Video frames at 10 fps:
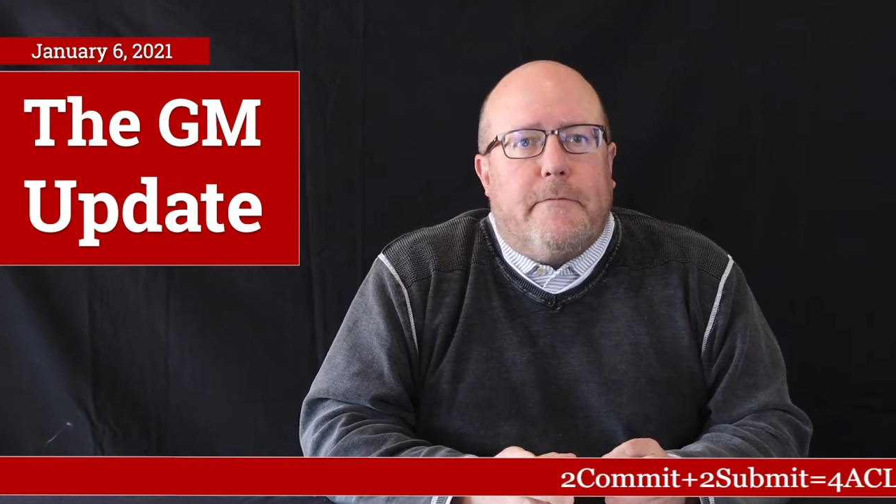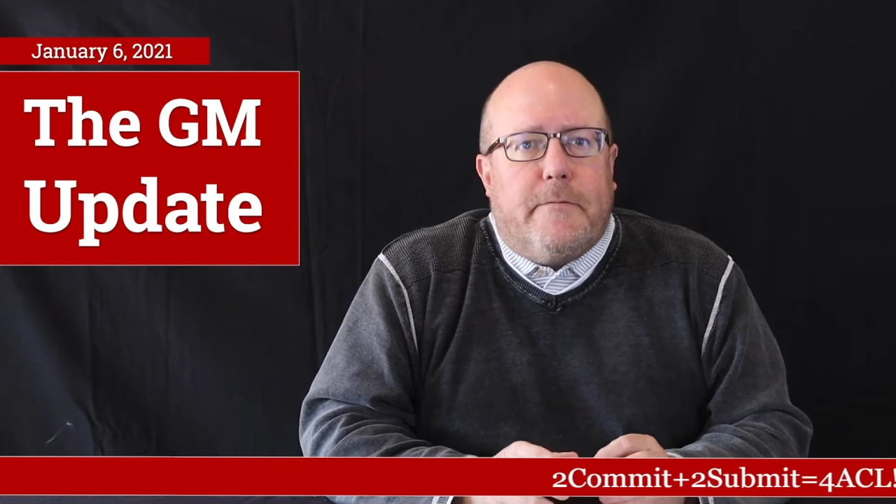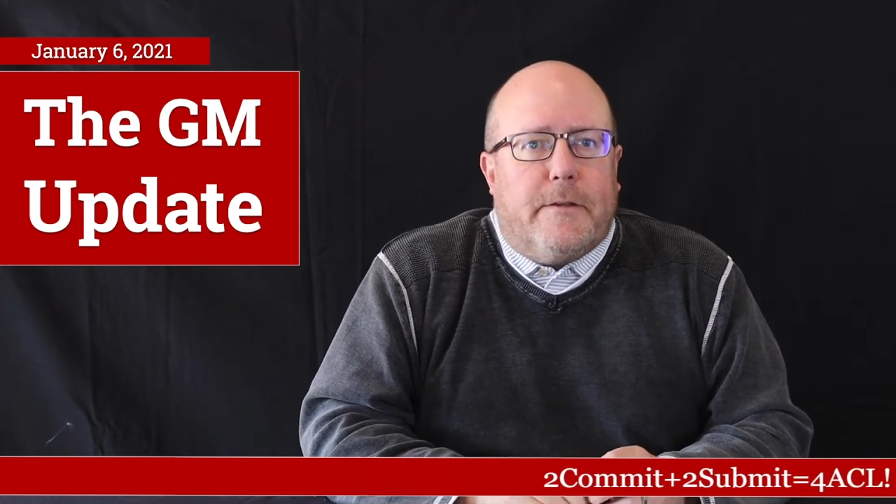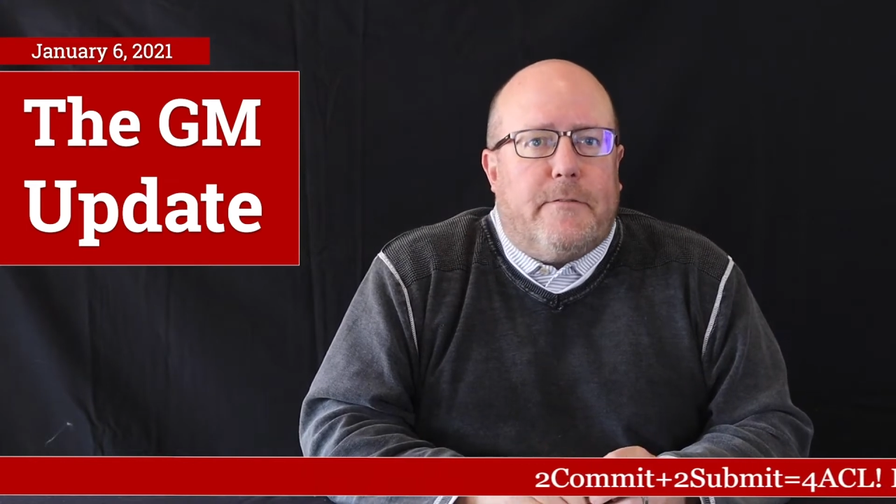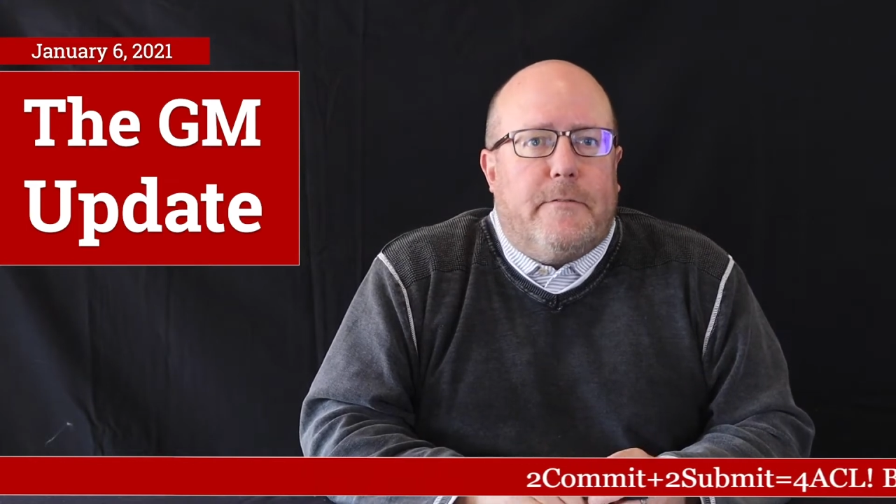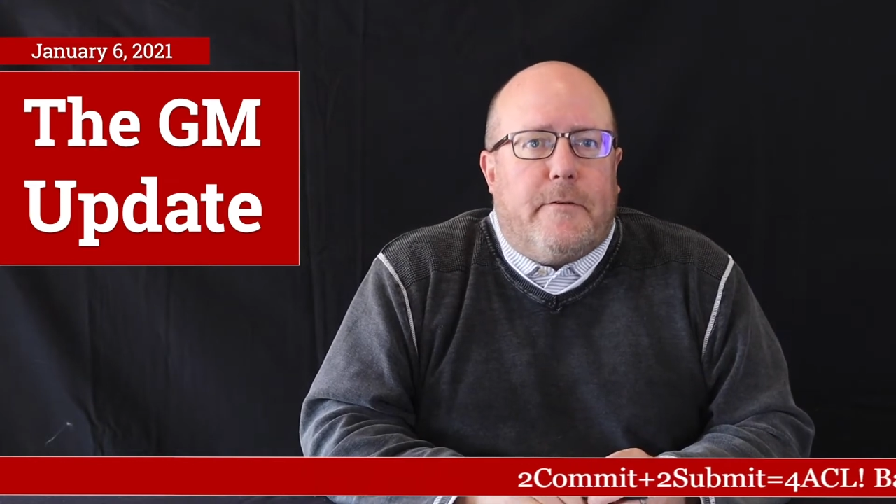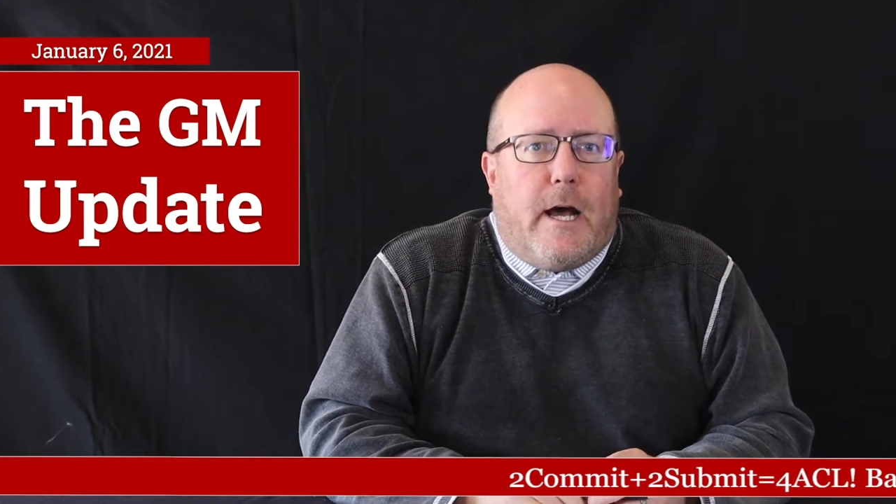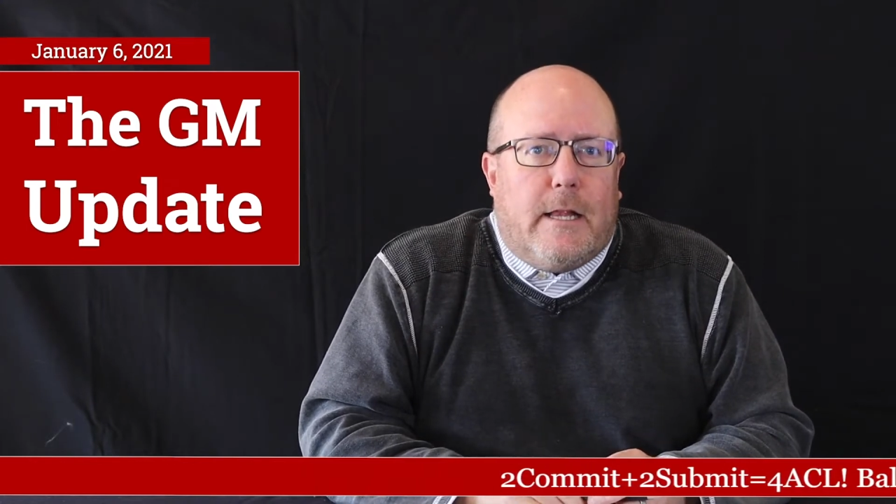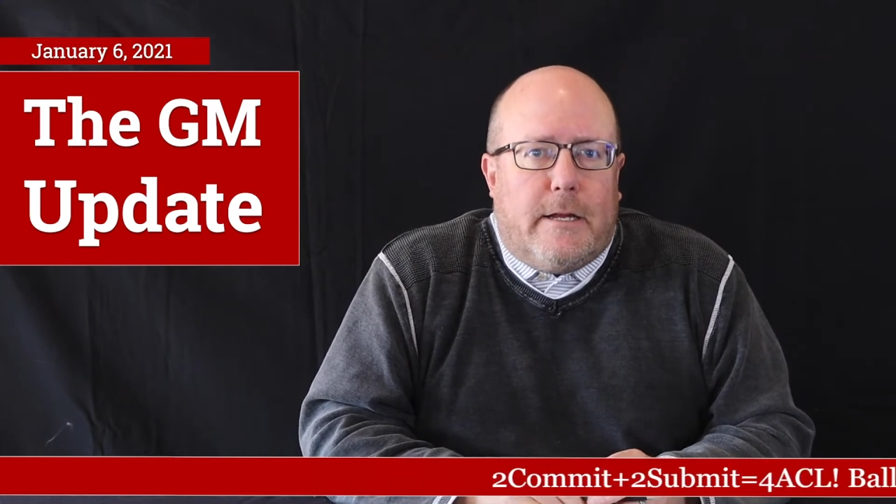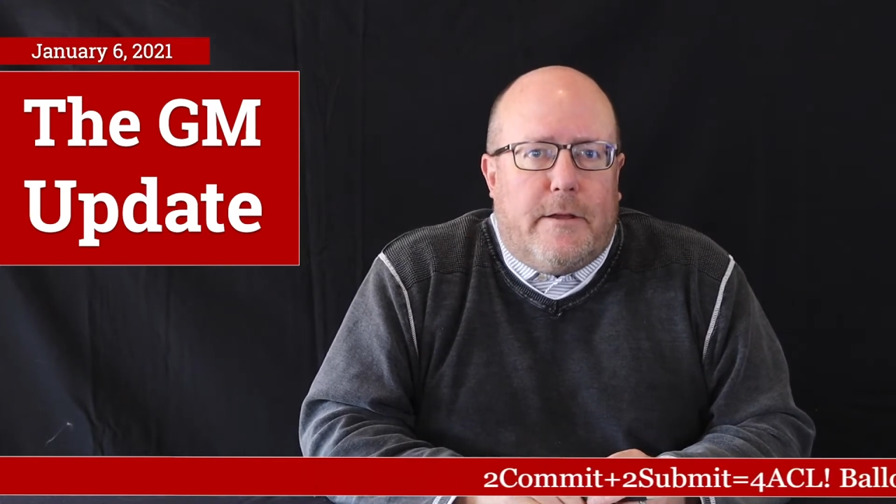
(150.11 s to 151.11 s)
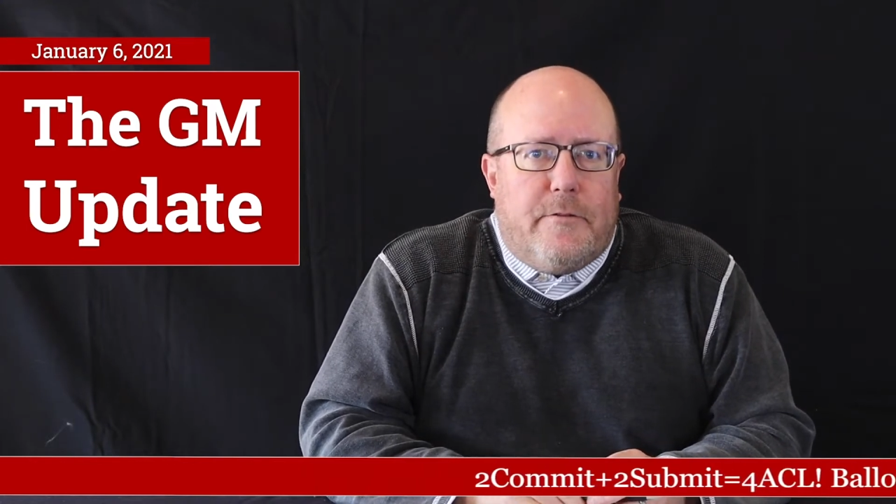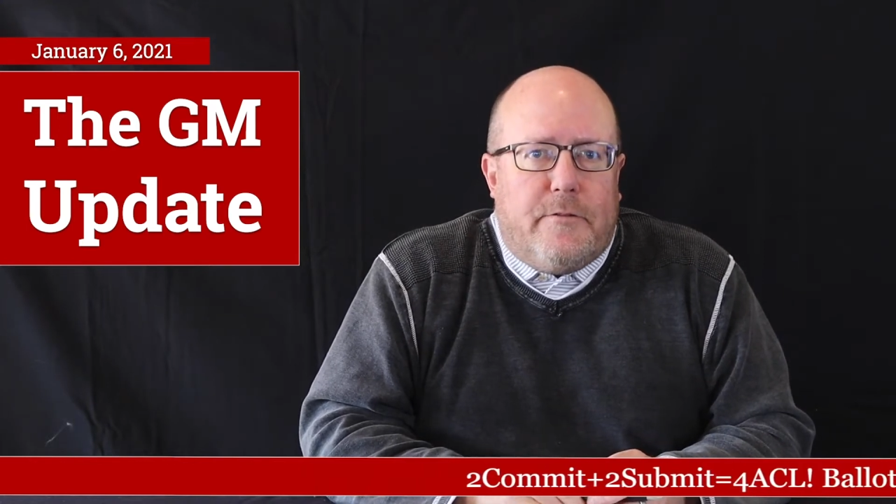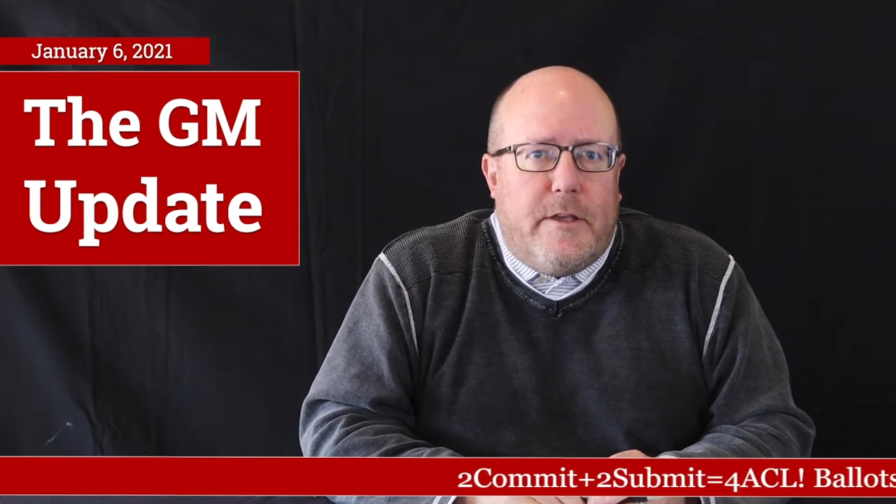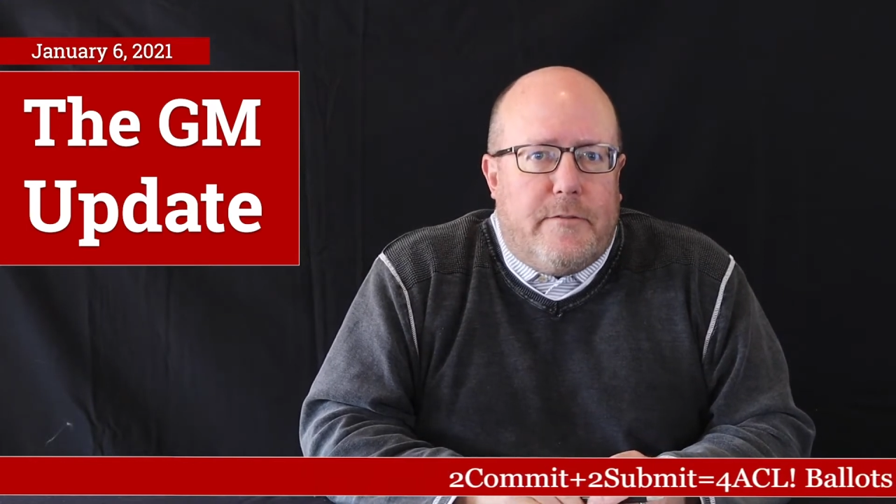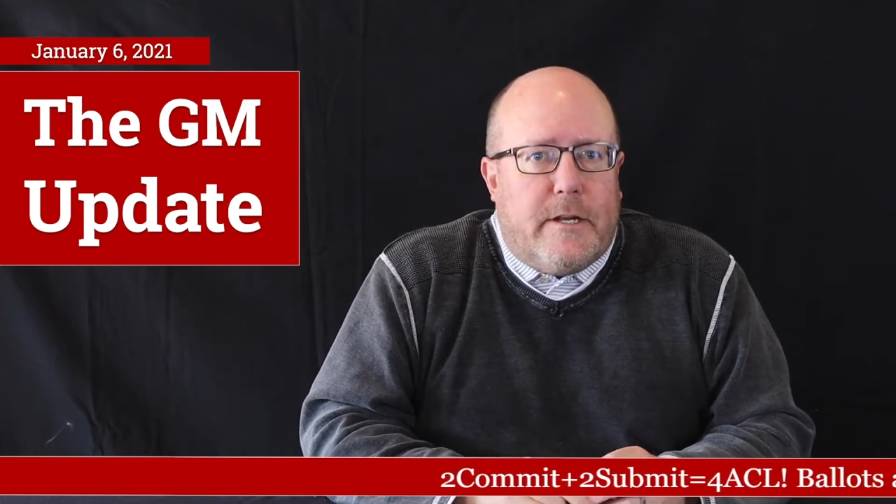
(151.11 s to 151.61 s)
festive holiday
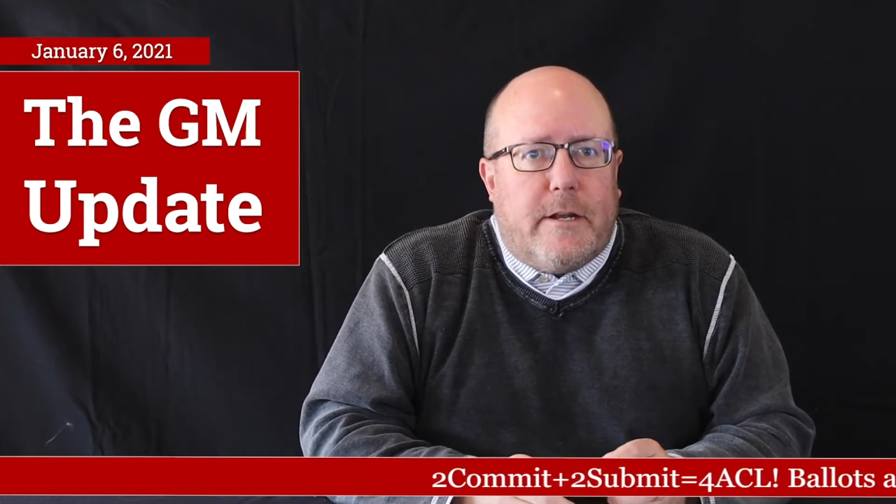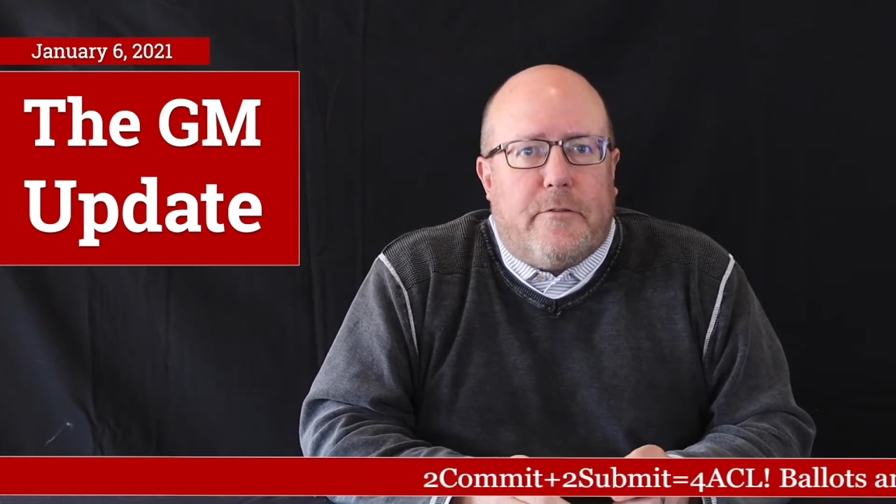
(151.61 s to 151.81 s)
season